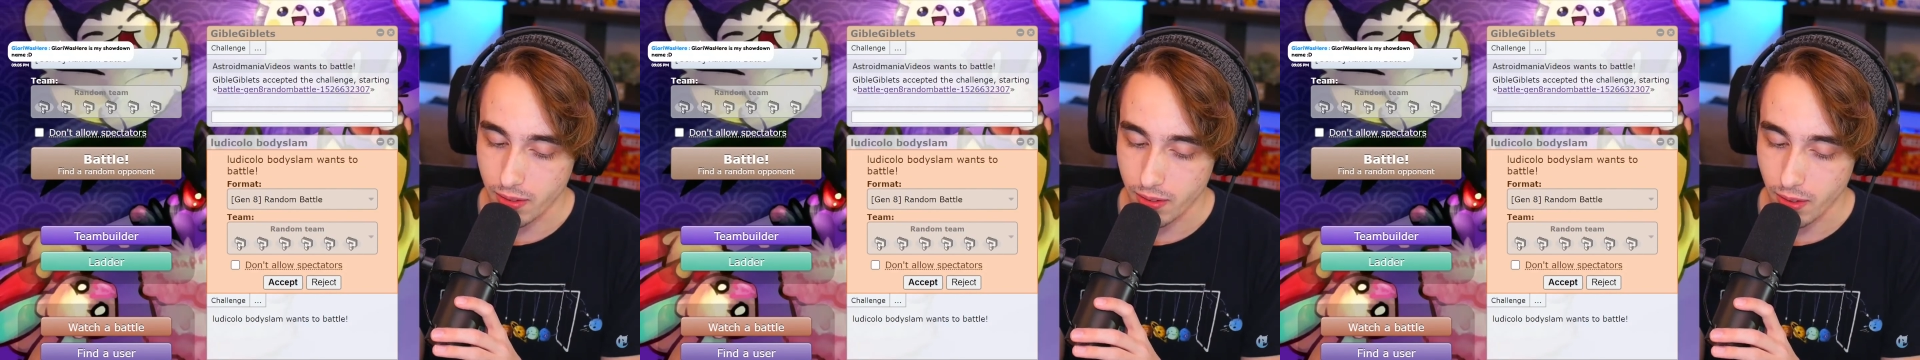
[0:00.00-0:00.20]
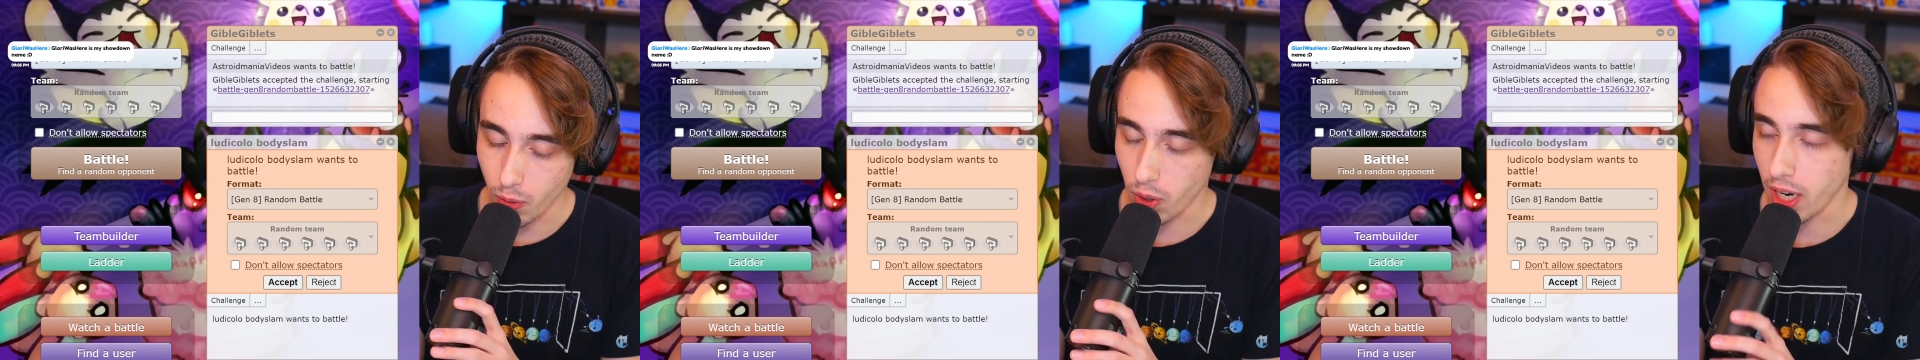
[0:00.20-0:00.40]

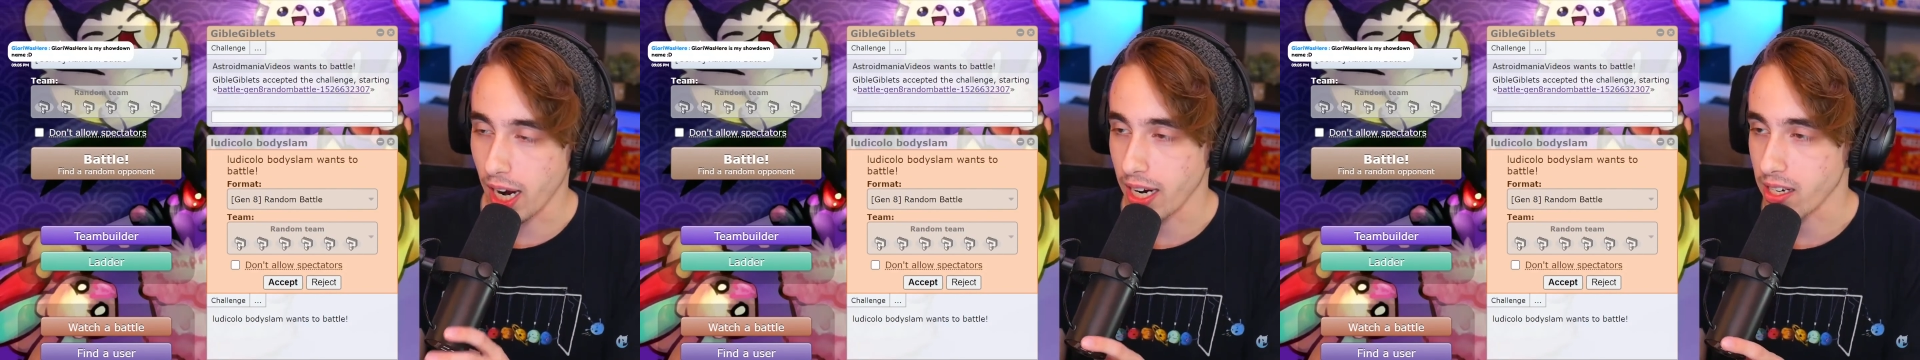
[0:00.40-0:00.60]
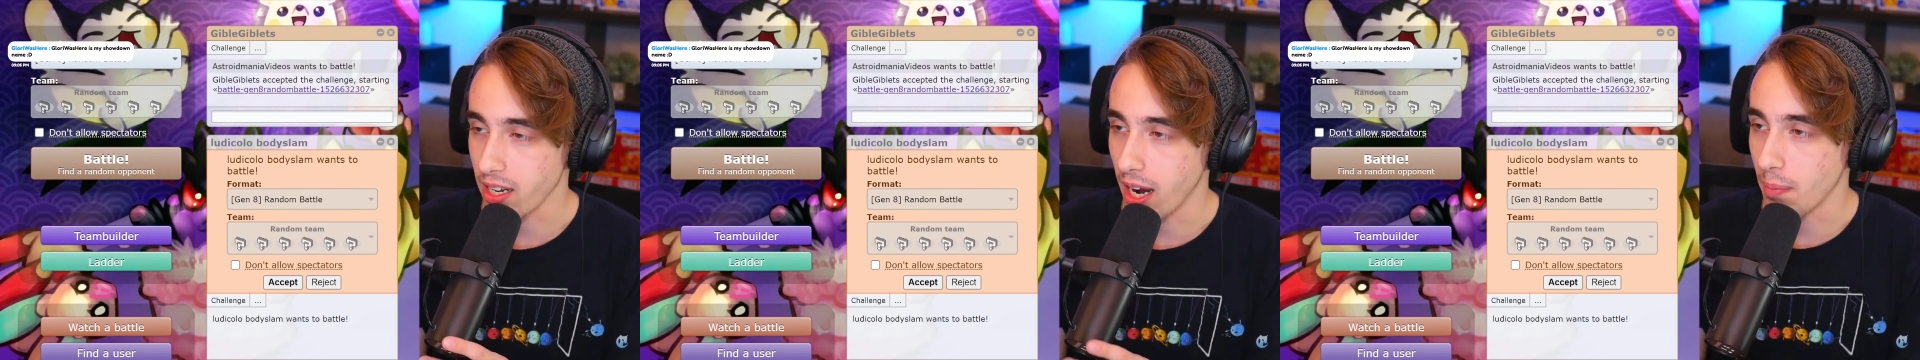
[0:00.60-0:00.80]
Well,
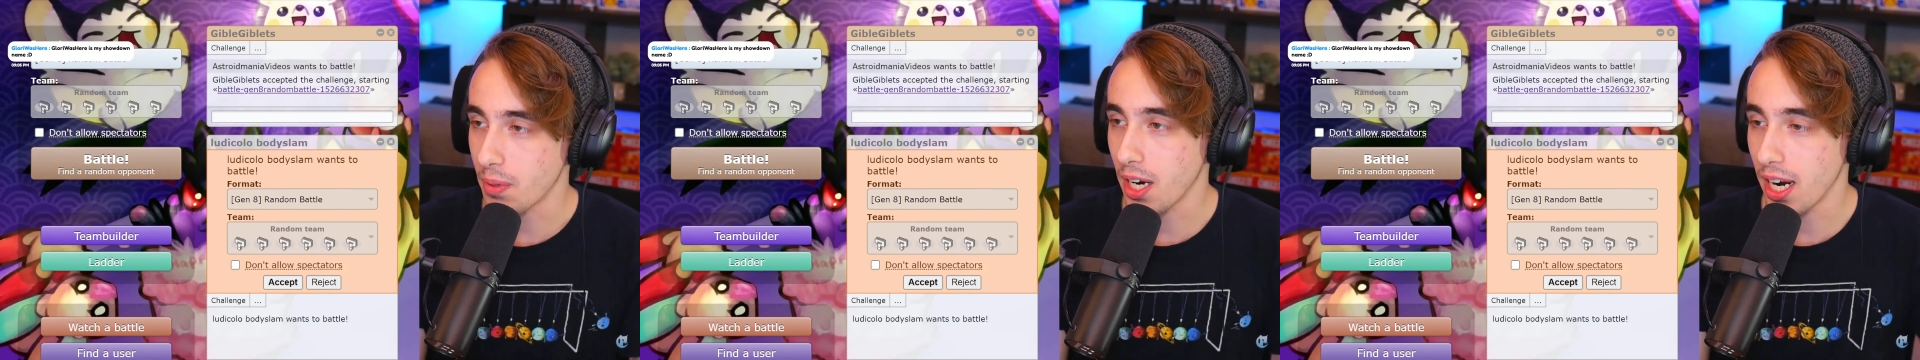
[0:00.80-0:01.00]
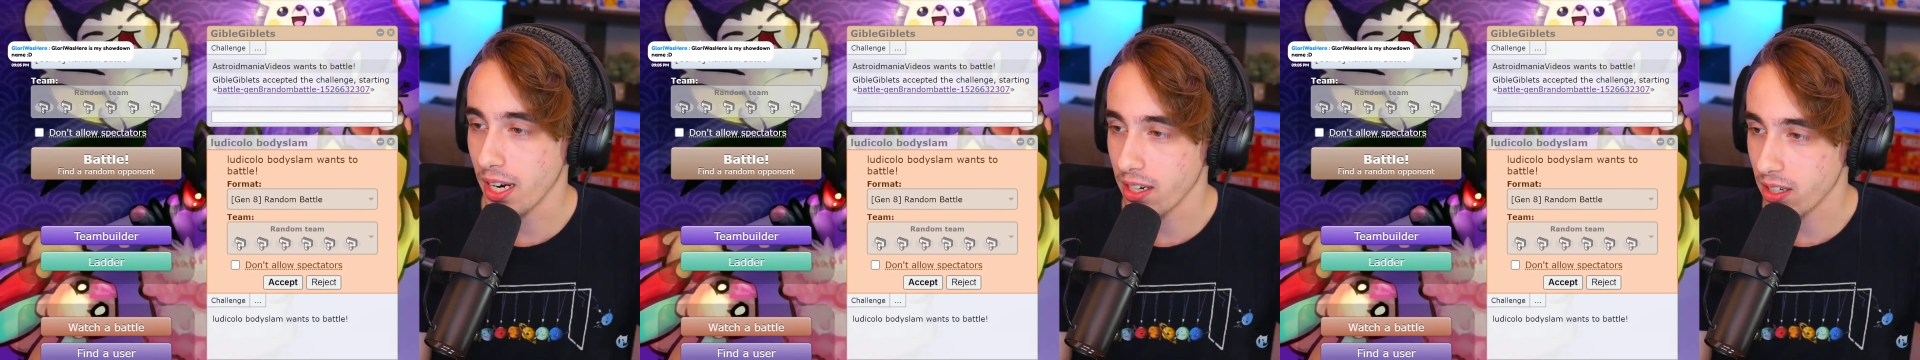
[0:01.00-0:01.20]
kinda. I'm
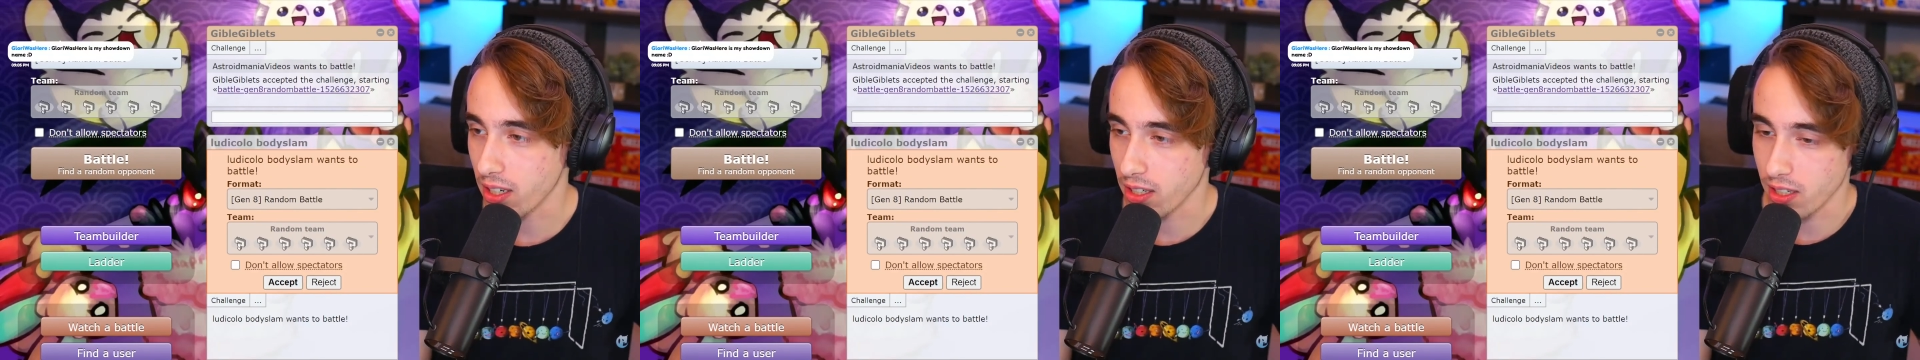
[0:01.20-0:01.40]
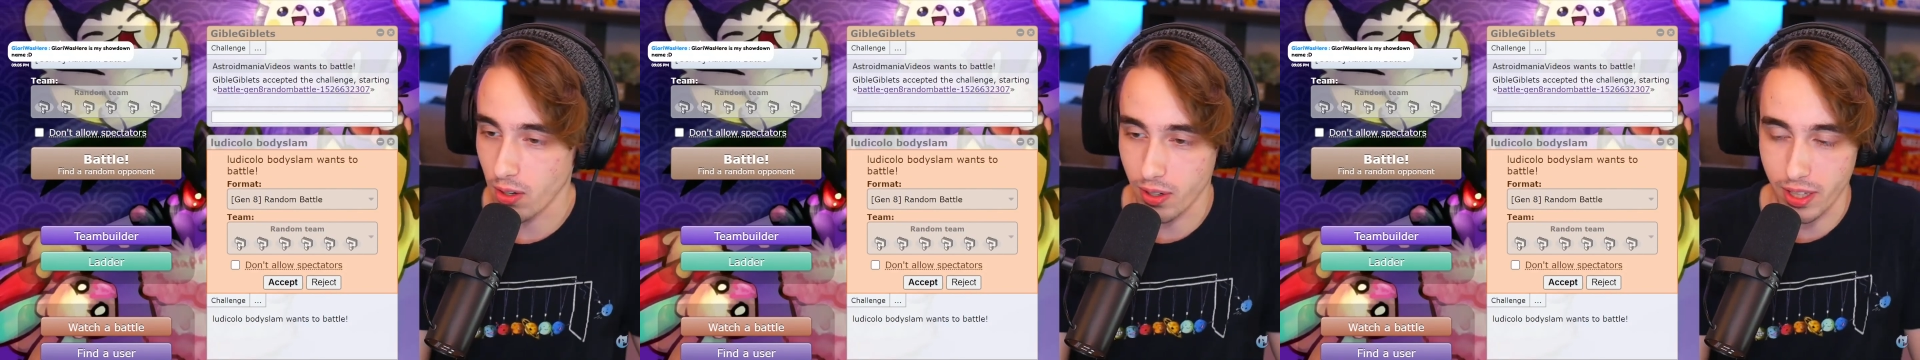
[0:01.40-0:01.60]
kinda
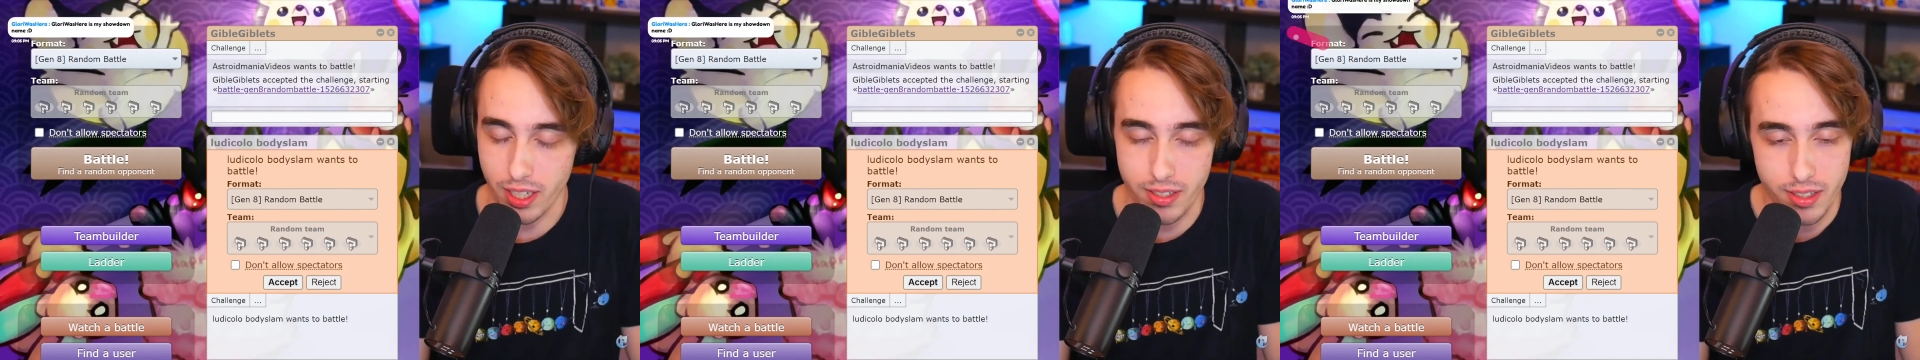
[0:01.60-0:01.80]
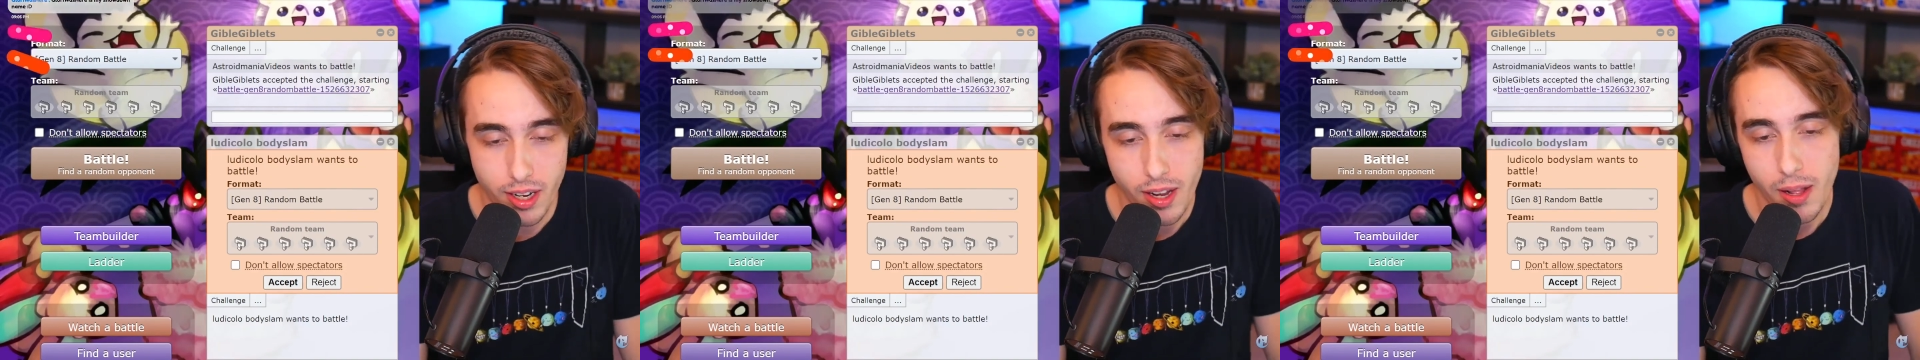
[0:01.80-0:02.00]
condoning this.